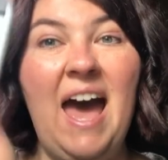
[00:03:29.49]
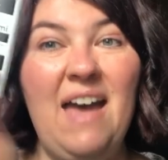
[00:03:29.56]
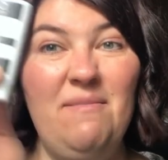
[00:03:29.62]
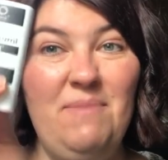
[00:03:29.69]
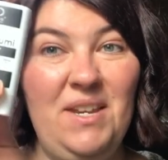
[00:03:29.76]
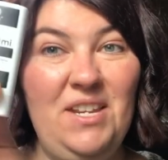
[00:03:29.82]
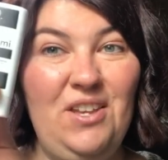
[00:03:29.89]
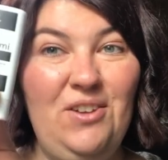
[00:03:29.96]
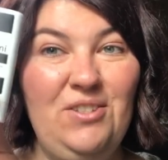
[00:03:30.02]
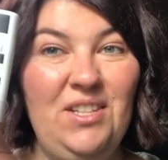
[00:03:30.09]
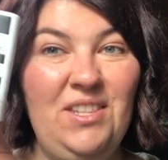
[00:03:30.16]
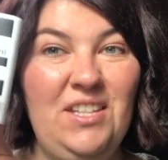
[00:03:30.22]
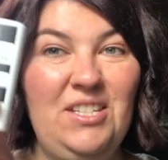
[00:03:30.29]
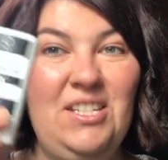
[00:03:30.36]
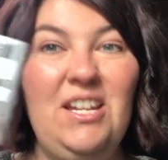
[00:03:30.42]
I've been
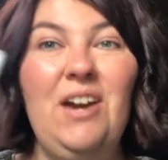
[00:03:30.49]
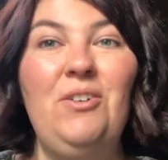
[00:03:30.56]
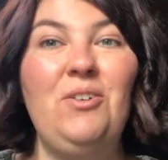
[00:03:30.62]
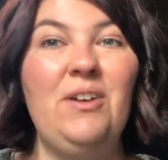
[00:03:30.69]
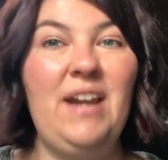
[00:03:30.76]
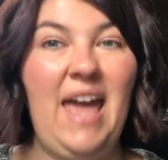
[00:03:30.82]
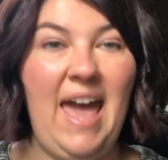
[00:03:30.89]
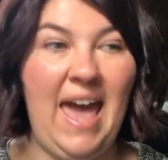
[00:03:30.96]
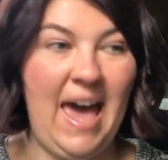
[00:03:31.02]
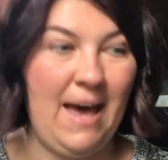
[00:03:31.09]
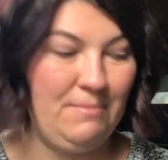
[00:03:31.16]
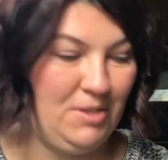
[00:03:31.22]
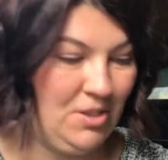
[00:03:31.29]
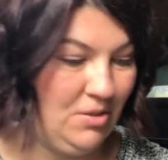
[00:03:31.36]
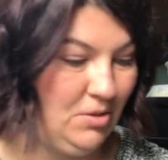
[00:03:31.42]
using this deodorant,
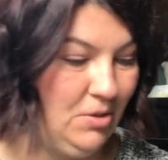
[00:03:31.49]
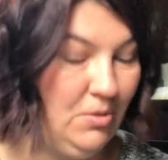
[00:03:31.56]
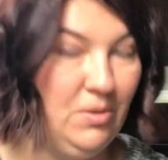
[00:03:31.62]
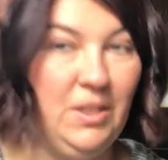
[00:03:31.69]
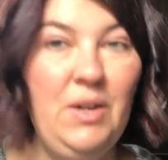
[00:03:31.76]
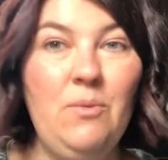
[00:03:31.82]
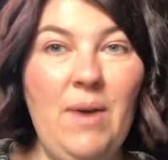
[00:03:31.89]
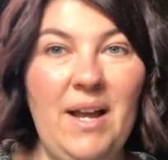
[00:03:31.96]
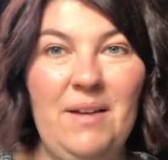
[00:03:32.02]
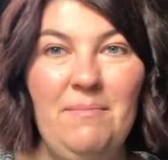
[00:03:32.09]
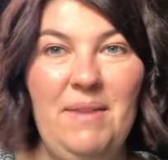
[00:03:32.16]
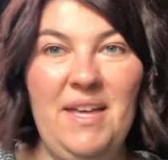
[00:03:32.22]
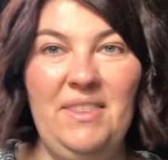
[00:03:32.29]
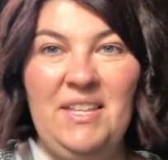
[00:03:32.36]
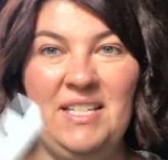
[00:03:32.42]
absolutely
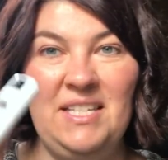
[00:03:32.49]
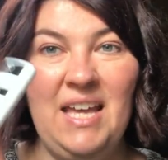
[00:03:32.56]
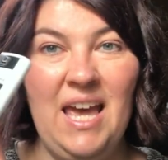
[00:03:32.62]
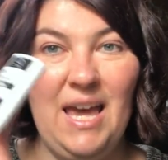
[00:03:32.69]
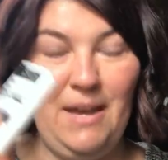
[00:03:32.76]
recommend this.